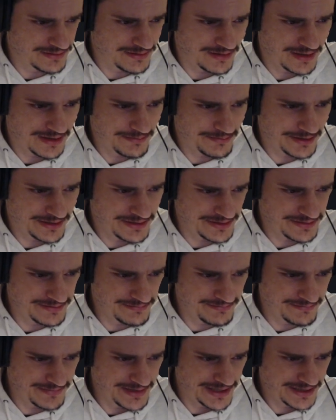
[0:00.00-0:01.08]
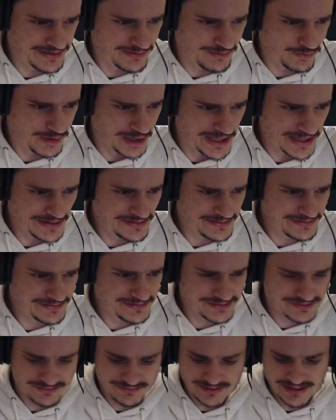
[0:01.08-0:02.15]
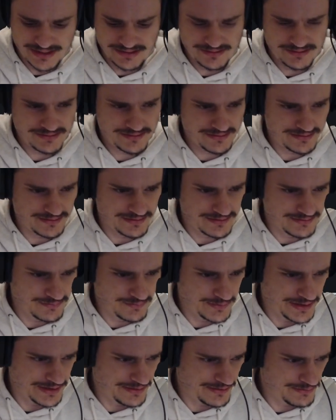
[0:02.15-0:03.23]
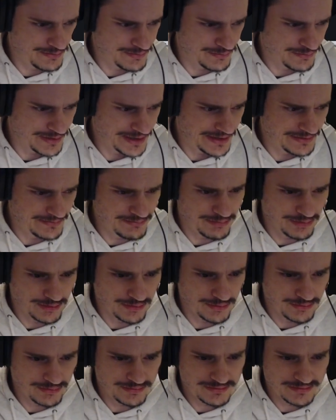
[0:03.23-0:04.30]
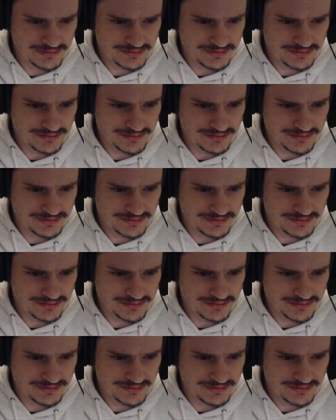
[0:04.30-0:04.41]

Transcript: I'm gonna make it a white screen with a red ball.